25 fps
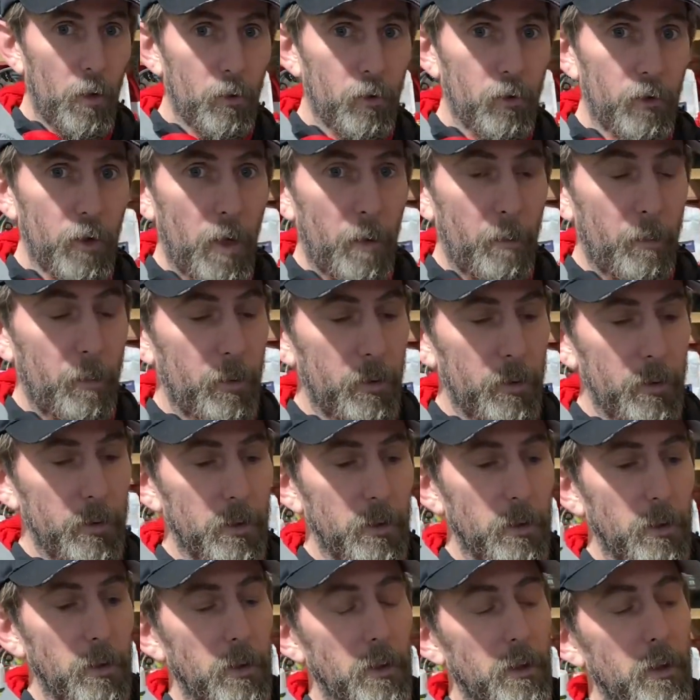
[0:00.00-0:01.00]
up.
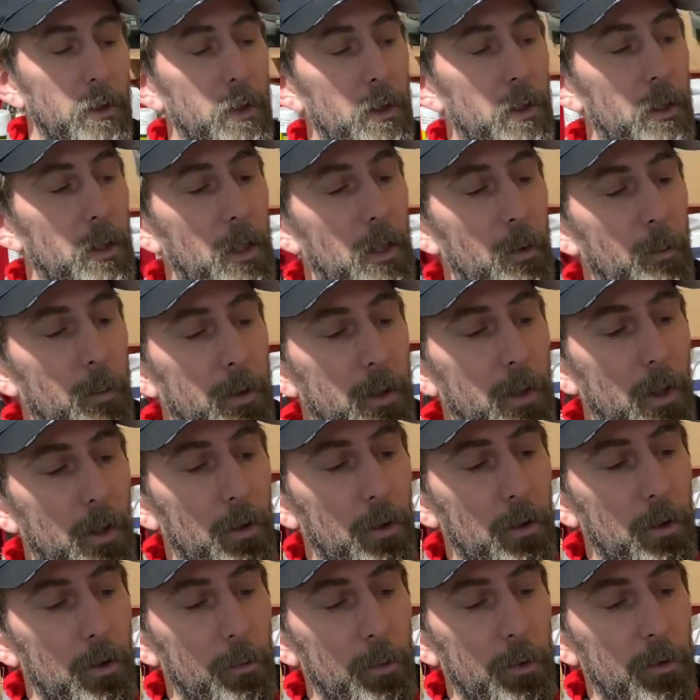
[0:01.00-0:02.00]
There we go.
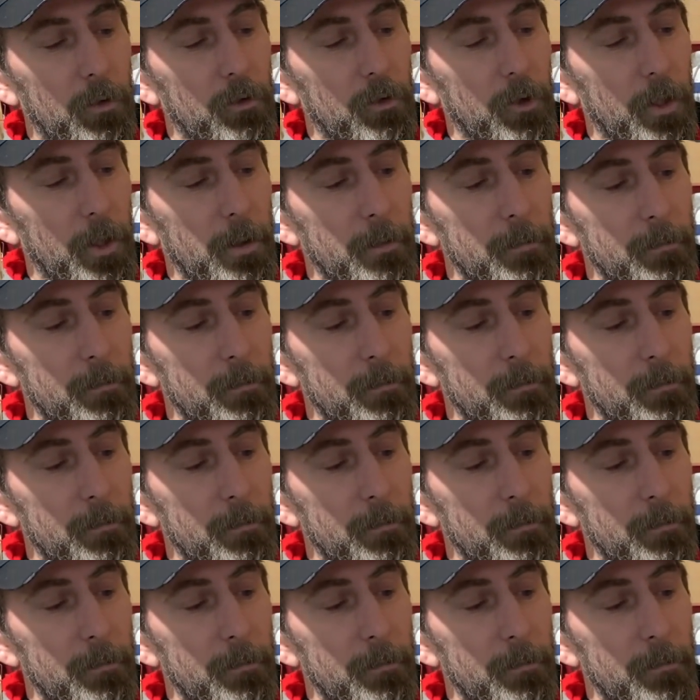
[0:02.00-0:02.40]
Can we see?